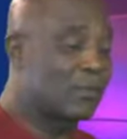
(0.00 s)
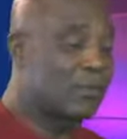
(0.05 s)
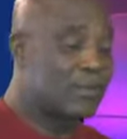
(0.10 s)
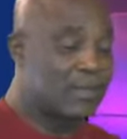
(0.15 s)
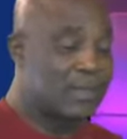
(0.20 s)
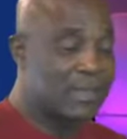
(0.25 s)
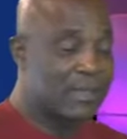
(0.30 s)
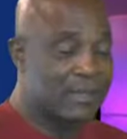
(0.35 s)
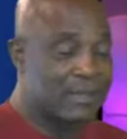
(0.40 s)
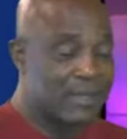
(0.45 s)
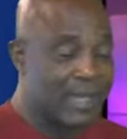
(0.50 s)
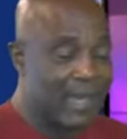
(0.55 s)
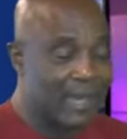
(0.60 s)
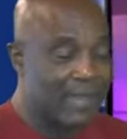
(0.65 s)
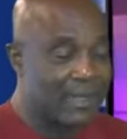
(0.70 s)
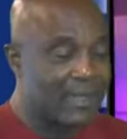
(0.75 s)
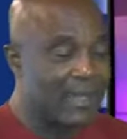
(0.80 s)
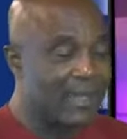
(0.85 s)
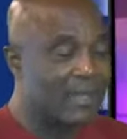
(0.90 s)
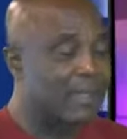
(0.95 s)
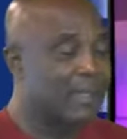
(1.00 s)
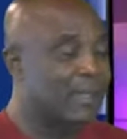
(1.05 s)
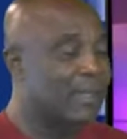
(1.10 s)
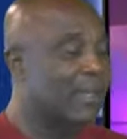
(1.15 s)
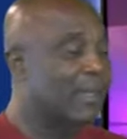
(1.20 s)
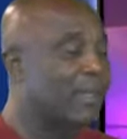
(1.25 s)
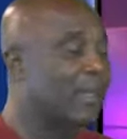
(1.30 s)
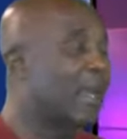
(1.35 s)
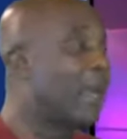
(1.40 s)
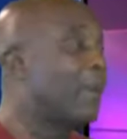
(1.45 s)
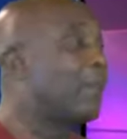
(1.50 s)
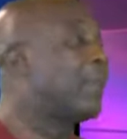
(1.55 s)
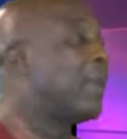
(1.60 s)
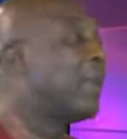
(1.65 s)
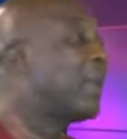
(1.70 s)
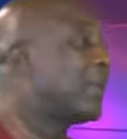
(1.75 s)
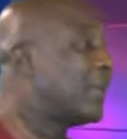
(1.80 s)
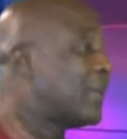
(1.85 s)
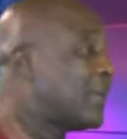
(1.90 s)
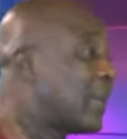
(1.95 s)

think tank and amend